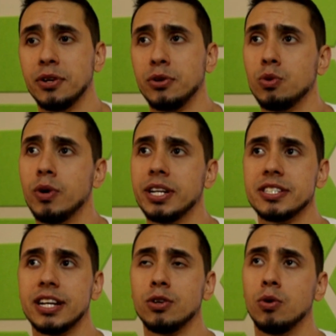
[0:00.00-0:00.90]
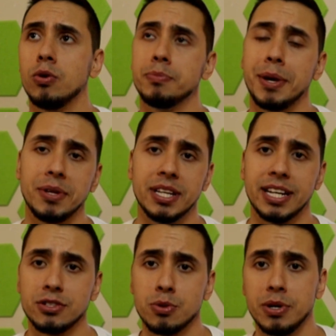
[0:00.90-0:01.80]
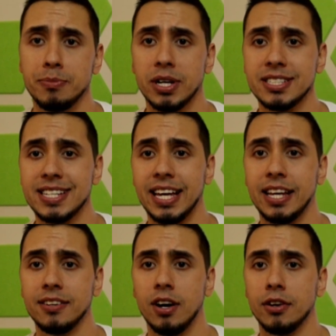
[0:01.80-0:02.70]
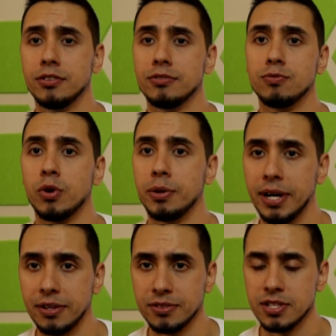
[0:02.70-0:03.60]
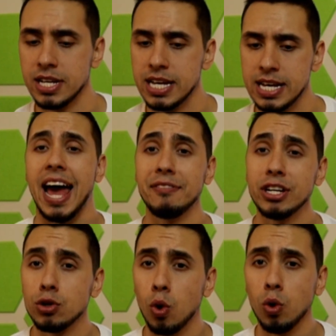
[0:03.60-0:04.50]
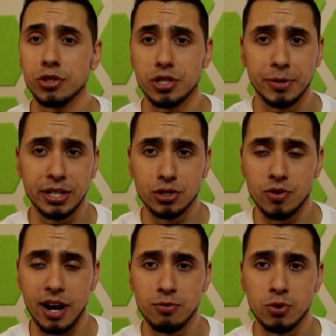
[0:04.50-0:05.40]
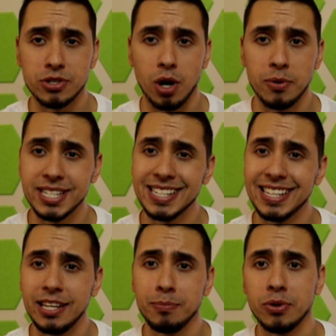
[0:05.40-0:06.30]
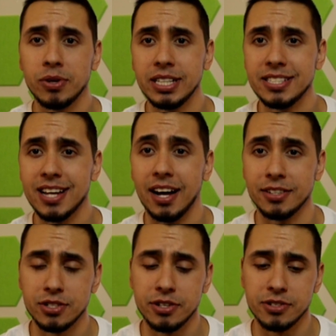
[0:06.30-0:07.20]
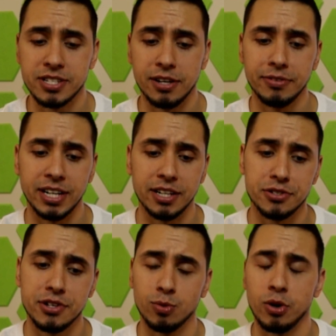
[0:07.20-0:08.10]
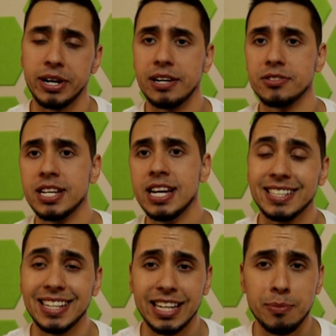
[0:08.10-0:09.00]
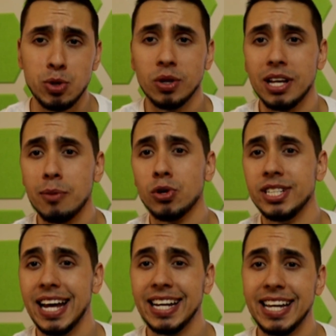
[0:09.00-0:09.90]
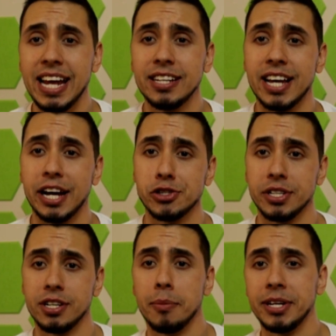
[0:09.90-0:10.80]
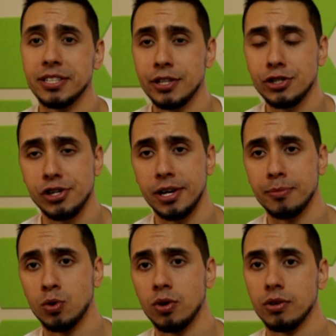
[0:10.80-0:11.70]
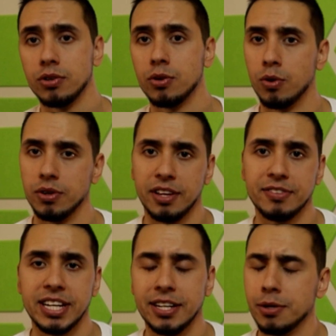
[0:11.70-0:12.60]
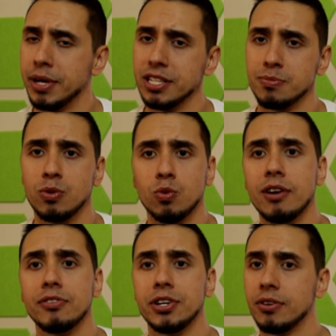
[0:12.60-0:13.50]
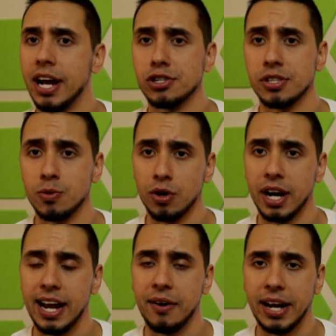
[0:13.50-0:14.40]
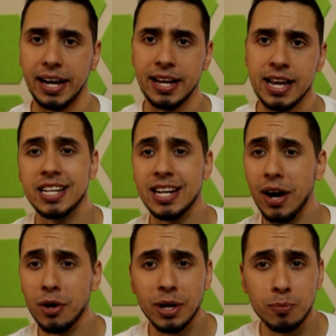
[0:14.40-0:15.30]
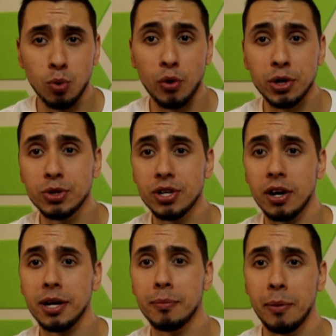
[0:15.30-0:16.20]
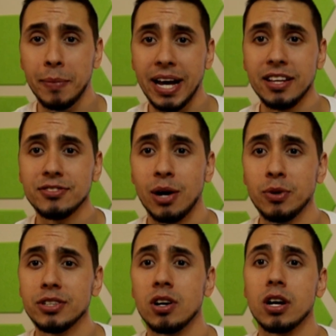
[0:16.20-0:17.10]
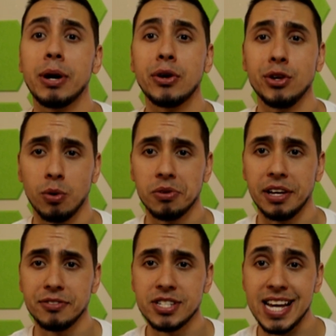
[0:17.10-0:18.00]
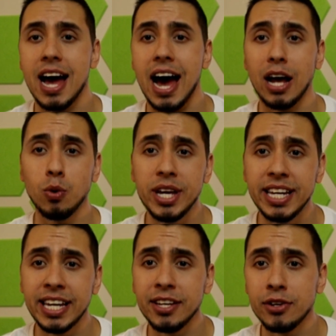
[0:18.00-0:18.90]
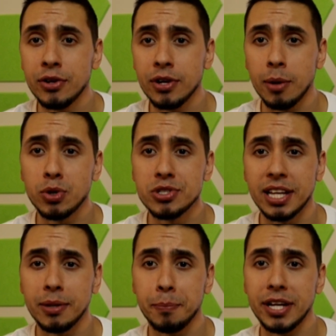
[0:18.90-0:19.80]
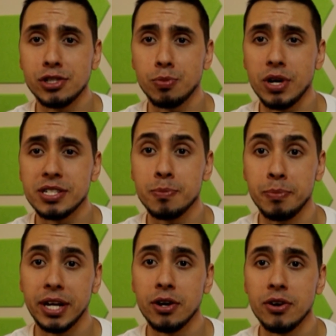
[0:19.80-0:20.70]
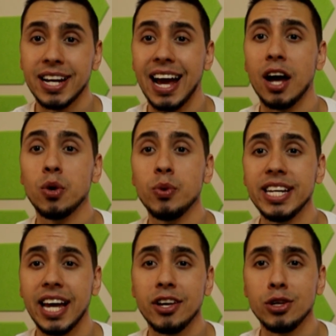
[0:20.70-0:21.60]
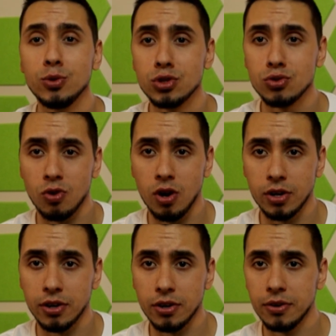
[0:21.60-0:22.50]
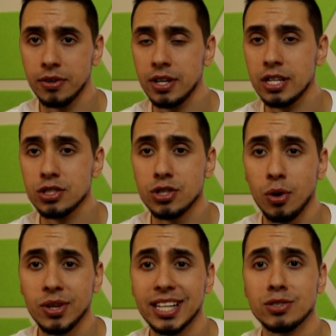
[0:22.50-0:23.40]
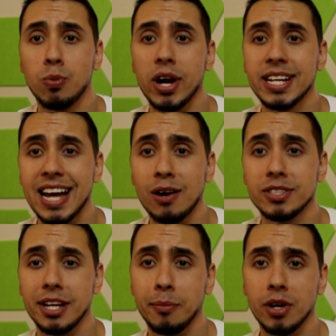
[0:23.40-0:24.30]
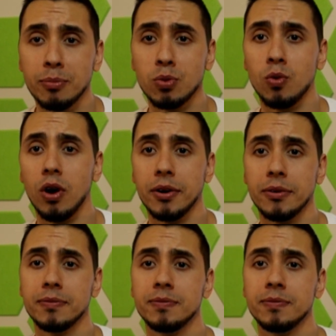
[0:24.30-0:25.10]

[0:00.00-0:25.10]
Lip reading: you know you want to set a goal maybe in the next 3 months to hit 140 pounds. Having a goal or something to strive for is always going to keep you at least honest to yourself and honest to your workouts. It's going to keep you a lot more dedicated to actually coming to the gym or lifting in your basement, wherever you're actually working out at. Now, I don't want to bore you with talking about my lifts. I want to talk about your lifts. How do we get your numbers on the bench press bigger, and how do we get you stronger? So let's break down tip number one.